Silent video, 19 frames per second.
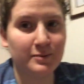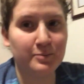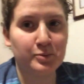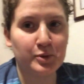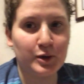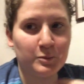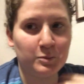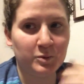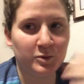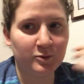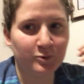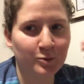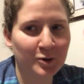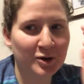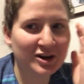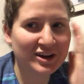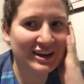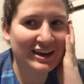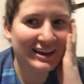the prep is
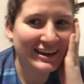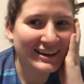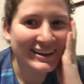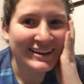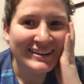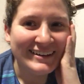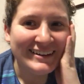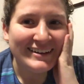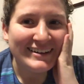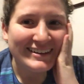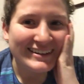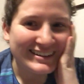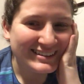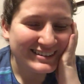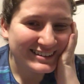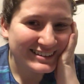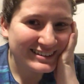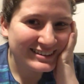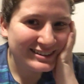working.
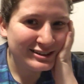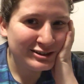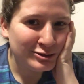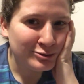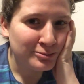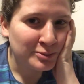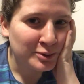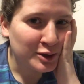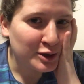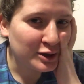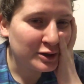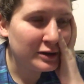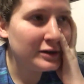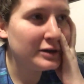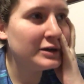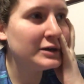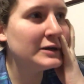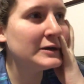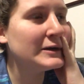It's super
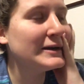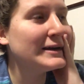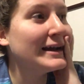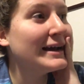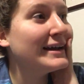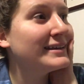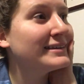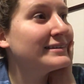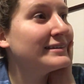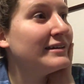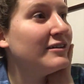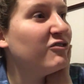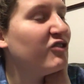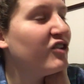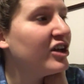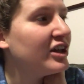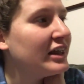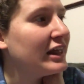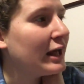nasty
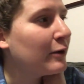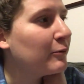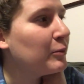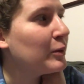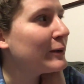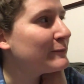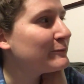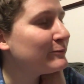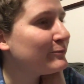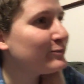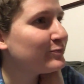feeling, but